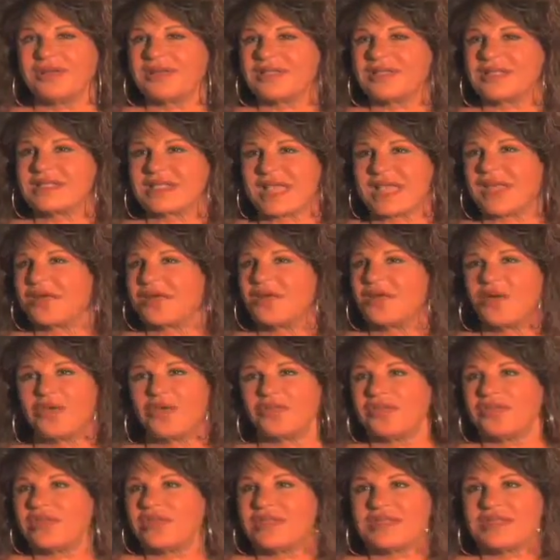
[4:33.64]
sang
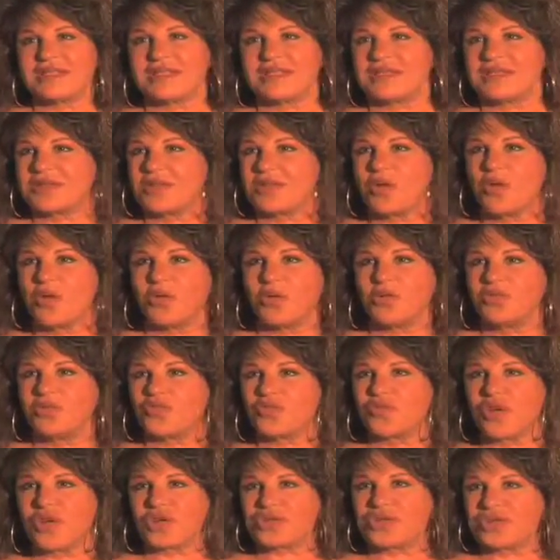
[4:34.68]
all these
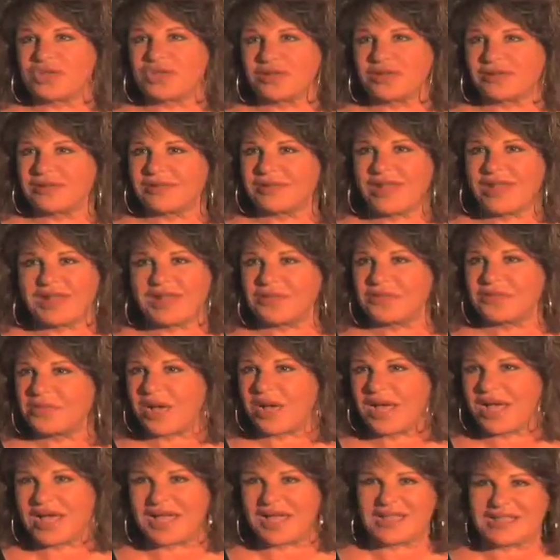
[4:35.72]
old Russian
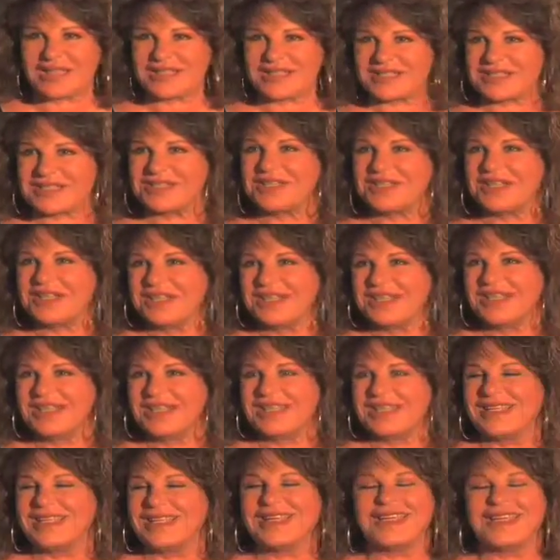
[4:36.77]
lullabies, and
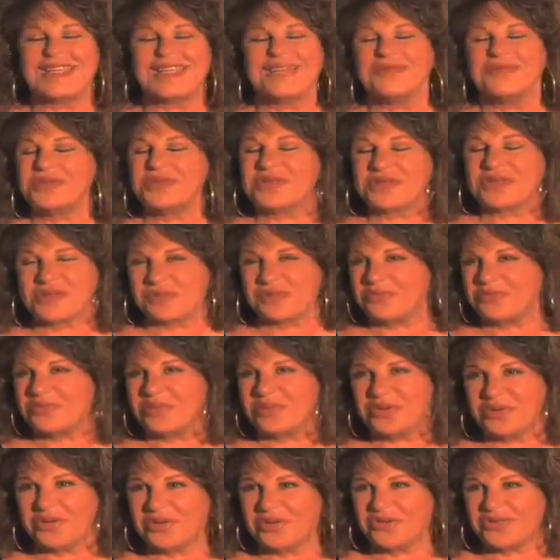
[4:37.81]
yeah, he was a
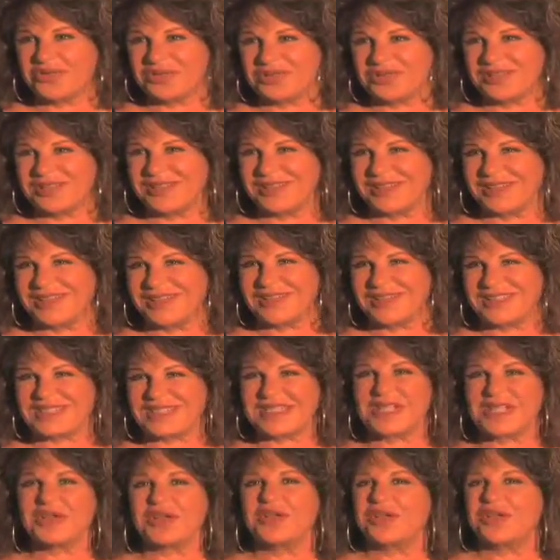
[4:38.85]
beautiful
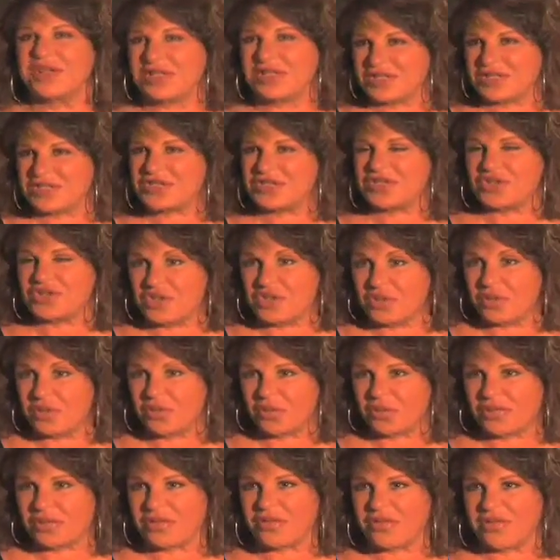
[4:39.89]
singer in his
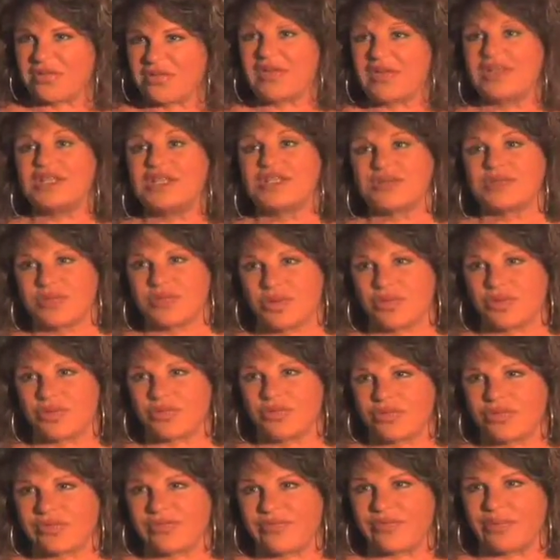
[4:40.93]
youth. And then he
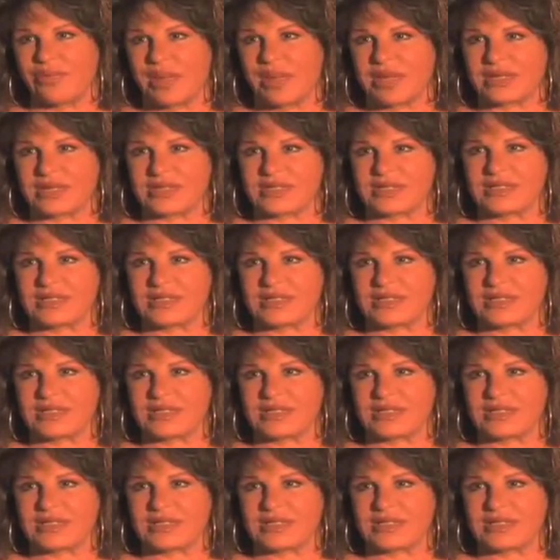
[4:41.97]
smoked 3 packs